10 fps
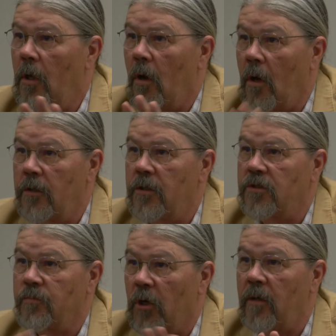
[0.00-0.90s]
on the
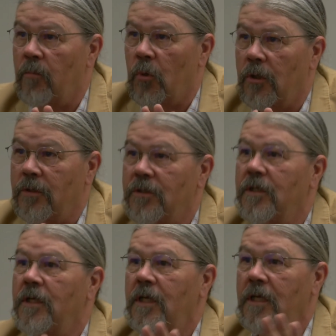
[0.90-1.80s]
smart boards
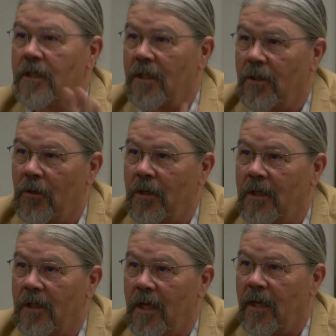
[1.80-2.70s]
in the
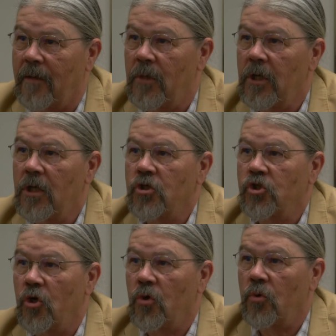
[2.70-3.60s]
learning lab,
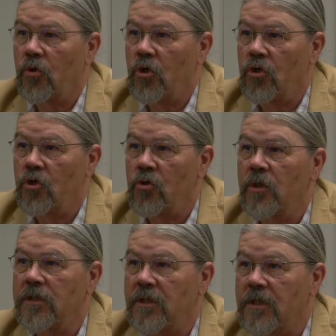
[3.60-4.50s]
so you
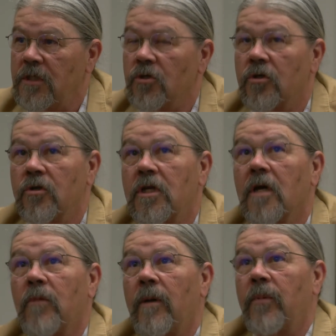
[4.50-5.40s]
as a teacher could
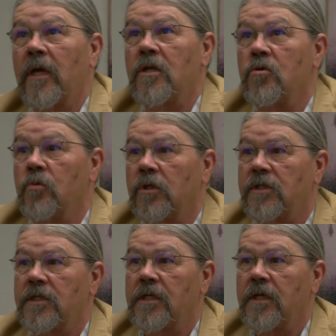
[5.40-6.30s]
come up and you would
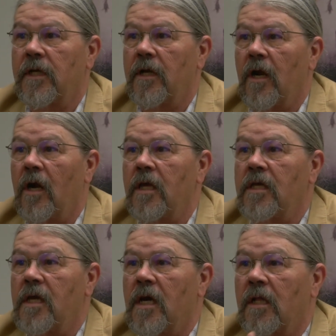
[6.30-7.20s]
see an
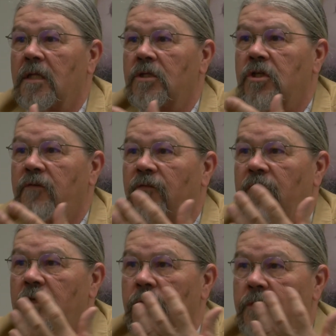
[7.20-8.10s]
archaeology
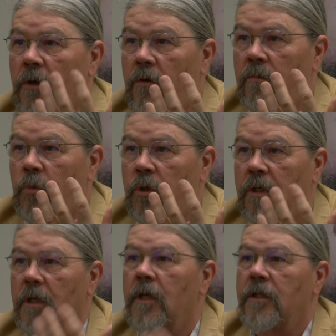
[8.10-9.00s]
field
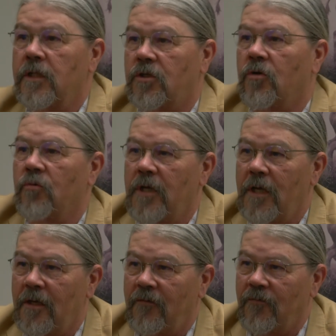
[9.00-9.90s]
notebook that's
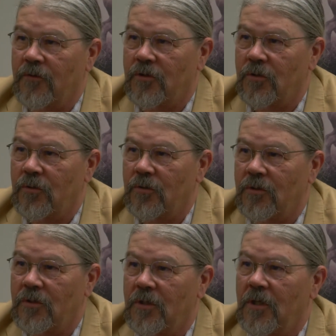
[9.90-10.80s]
created for students.